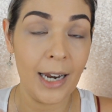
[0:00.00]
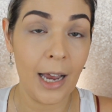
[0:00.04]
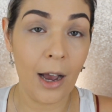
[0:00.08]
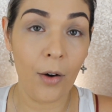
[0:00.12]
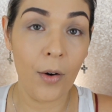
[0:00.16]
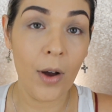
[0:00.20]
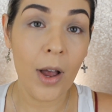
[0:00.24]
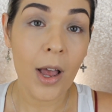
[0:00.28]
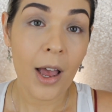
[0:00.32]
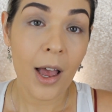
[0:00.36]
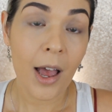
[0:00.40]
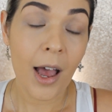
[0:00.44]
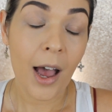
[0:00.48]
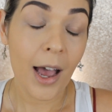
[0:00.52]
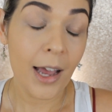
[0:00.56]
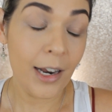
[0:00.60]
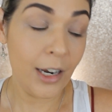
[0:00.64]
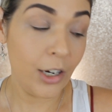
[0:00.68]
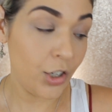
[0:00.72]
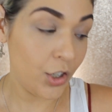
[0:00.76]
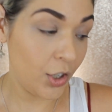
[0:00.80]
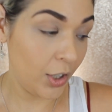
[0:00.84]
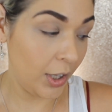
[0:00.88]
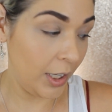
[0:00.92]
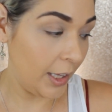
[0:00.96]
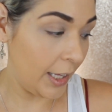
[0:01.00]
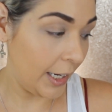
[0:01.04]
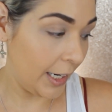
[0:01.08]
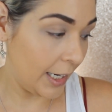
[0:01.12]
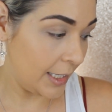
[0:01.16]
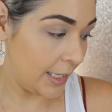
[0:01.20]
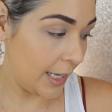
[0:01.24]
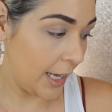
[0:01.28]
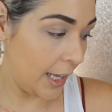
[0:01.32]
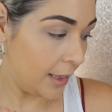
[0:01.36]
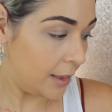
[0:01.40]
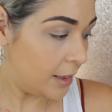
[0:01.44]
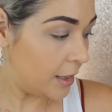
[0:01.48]
Now, additionally, like I
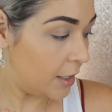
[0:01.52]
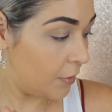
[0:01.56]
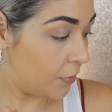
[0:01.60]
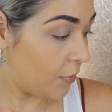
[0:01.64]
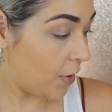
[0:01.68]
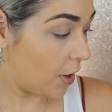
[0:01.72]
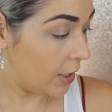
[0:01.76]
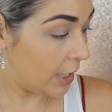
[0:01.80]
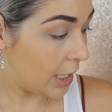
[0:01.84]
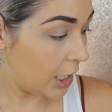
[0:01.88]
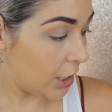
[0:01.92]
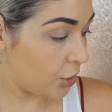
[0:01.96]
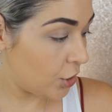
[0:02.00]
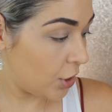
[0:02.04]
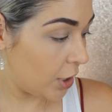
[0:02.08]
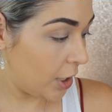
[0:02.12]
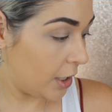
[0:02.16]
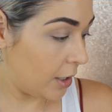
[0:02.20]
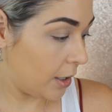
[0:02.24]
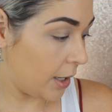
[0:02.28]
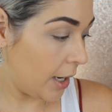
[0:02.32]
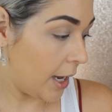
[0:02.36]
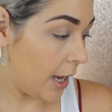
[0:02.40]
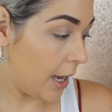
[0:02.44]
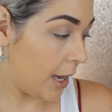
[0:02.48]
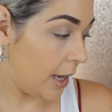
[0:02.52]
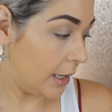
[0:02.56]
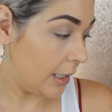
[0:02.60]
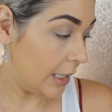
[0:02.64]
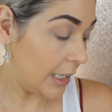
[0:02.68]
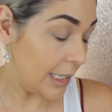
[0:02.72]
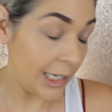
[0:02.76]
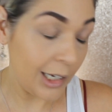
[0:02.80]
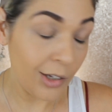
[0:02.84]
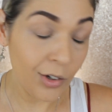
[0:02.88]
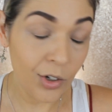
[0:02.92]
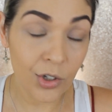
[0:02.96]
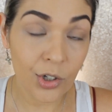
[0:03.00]
said, the foundation and
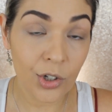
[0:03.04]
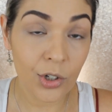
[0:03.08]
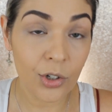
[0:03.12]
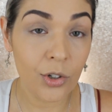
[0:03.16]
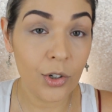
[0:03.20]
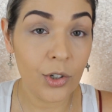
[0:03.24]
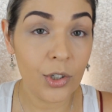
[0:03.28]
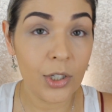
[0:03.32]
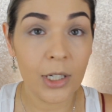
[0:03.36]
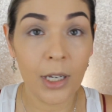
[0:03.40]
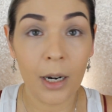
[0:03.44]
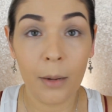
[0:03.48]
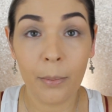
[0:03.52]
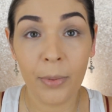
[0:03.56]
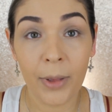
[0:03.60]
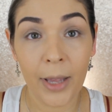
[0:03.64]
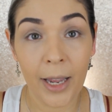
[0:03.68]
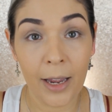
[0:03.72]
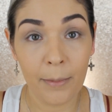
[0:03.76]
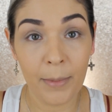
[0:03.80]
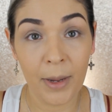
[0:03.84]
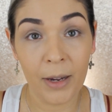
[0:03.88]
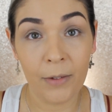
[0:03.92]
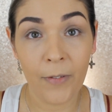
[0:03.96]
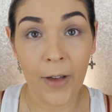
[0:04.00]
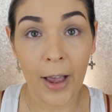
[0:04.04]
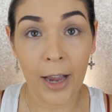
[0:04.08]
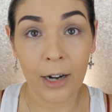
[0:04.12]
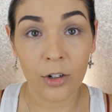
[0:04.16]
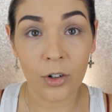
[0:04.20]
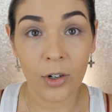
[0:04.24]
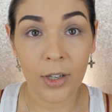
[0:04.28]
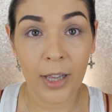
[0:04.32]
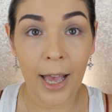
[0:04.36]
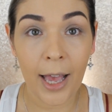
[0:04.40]
concealers you use are gonna play a big factor in